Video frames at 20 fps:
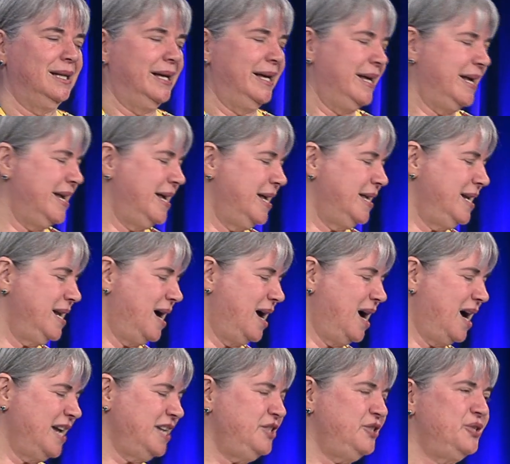And
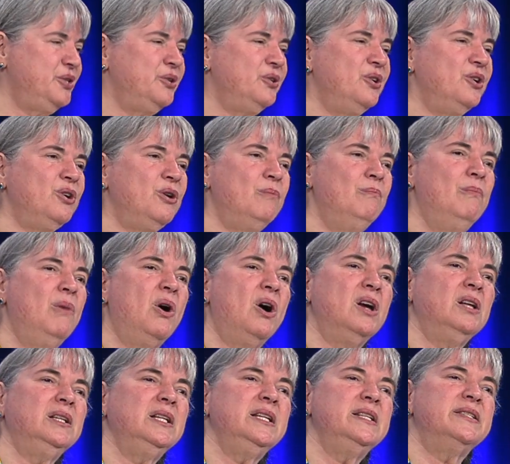I took
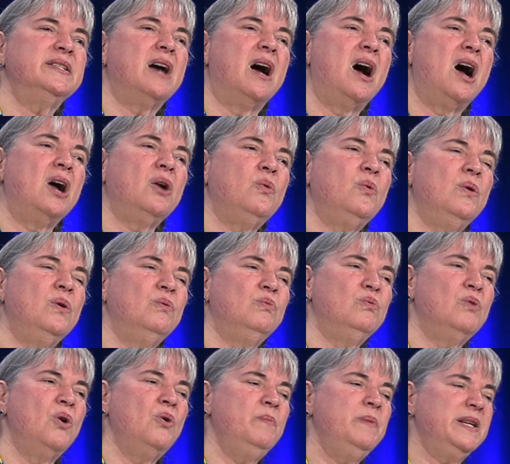Marley's aqua
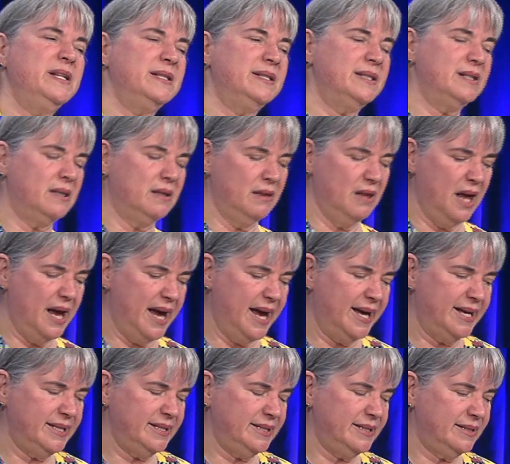aerobics
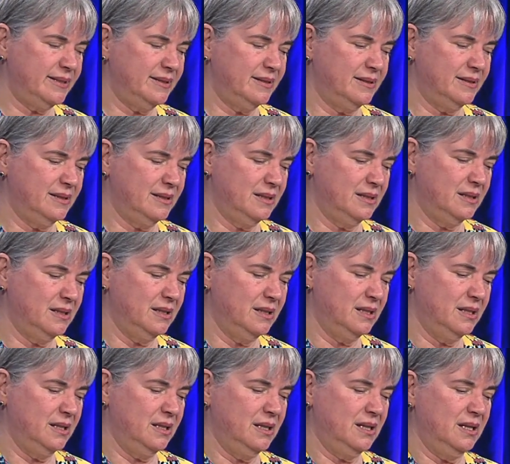class
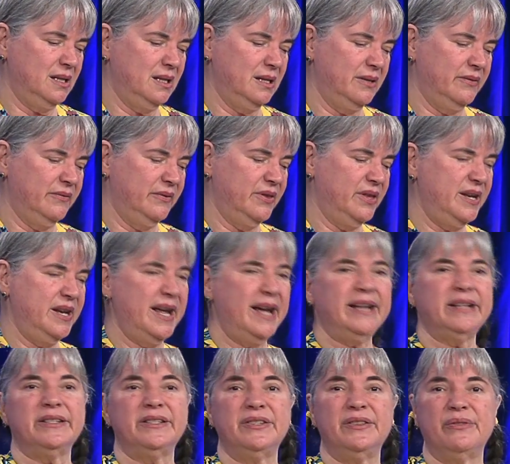for the
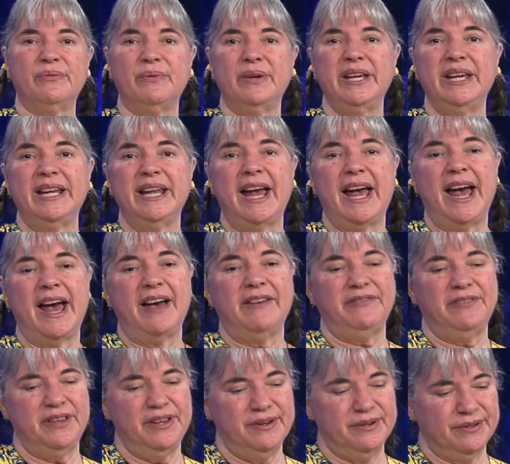next
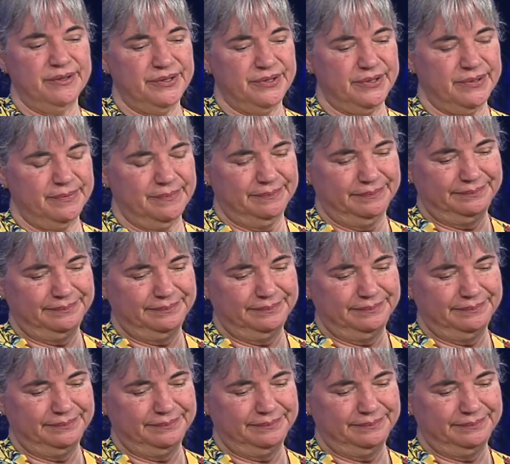3.5 years.